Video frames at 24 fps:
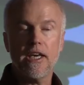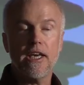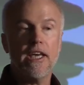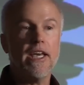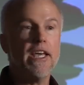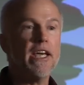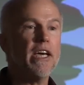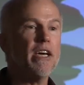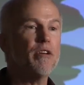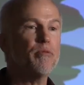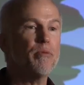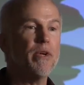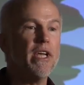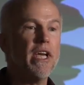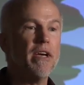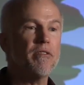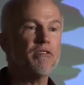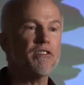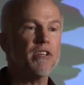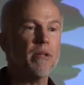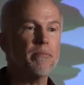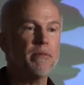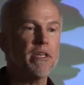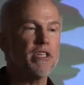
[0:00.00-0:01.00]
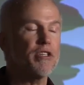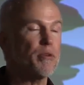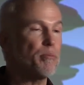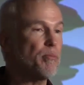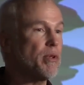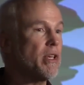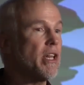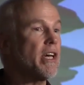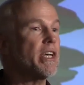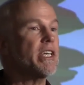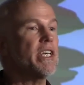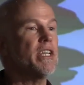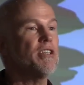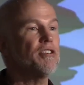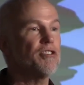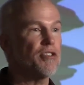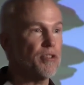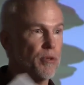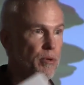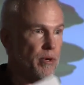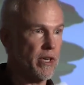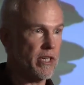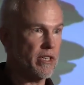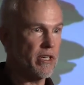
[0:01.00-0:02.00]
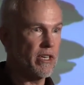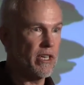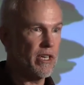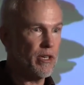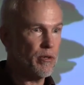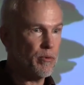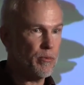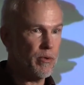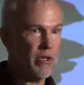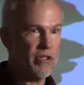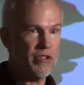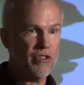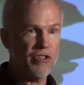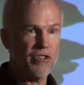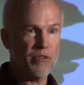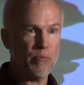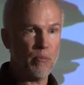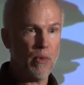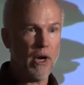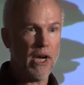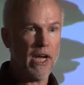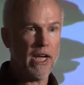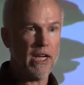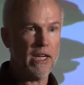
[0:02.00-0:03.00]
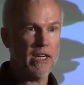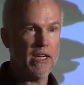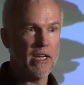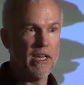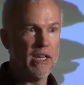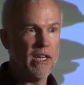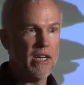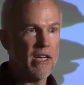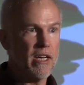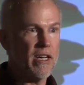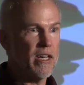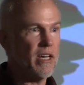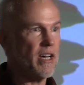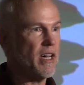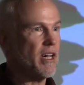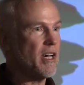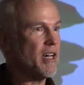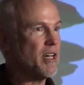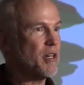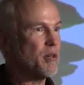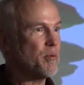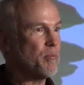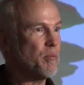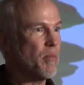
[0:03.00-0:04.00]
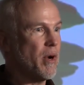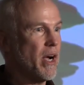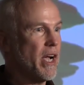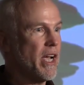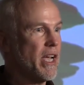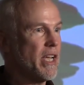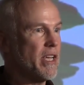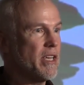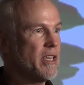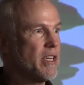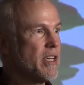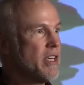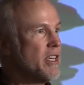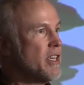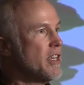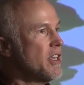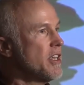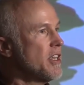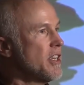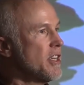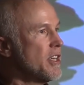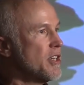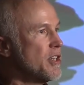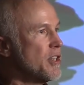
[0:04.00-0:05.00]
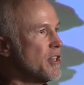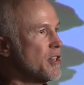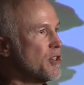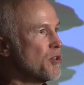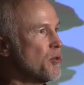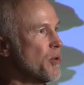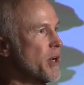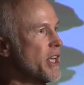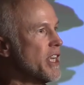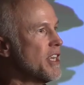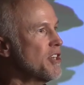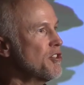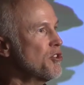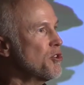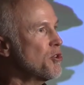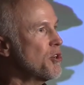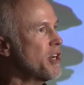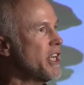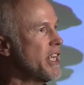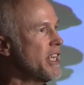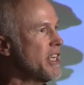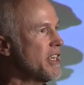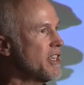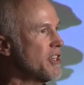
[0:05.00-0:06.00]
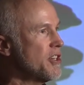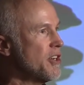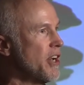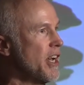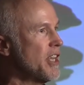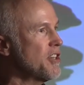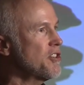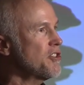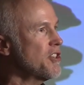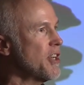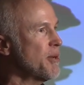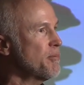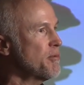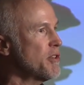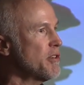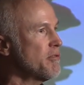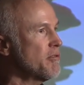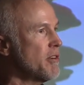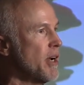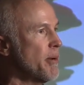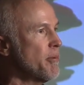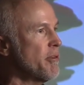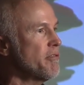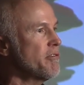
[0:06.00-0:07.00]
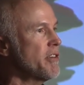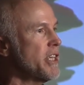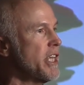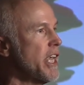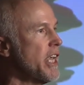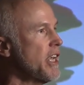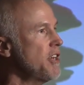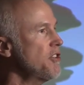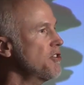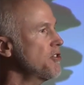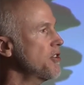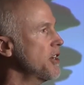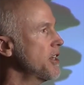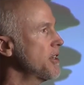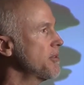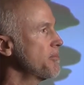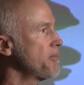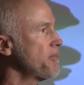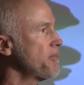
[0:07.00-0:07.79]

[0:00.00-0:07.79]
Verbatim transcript: and have something to plug into it, which is my, uh, my quick and dirty concept of ramification.